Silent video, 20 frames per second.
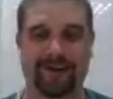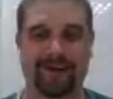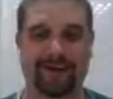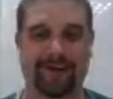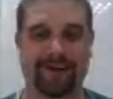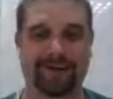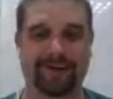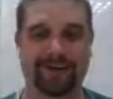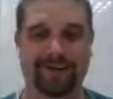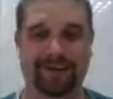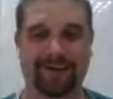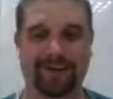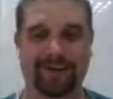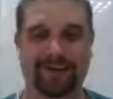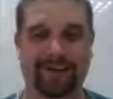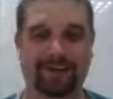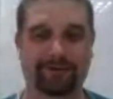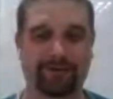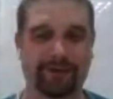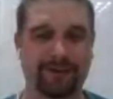And
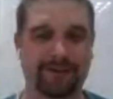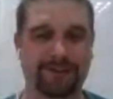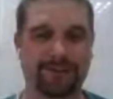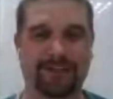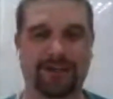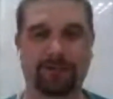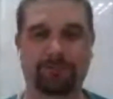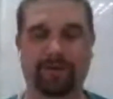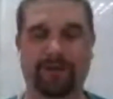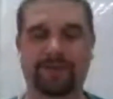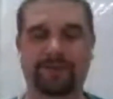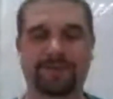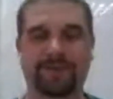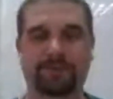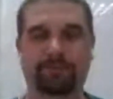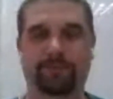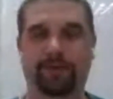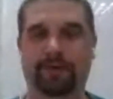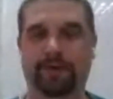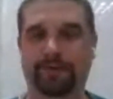we just keep it as
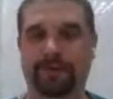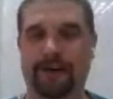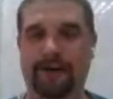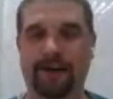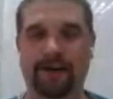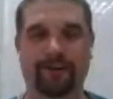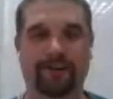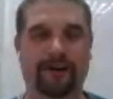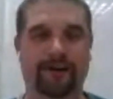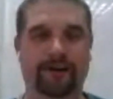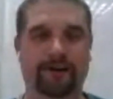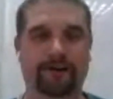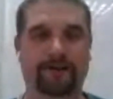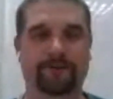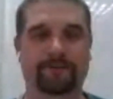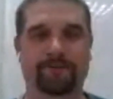simple dialogue.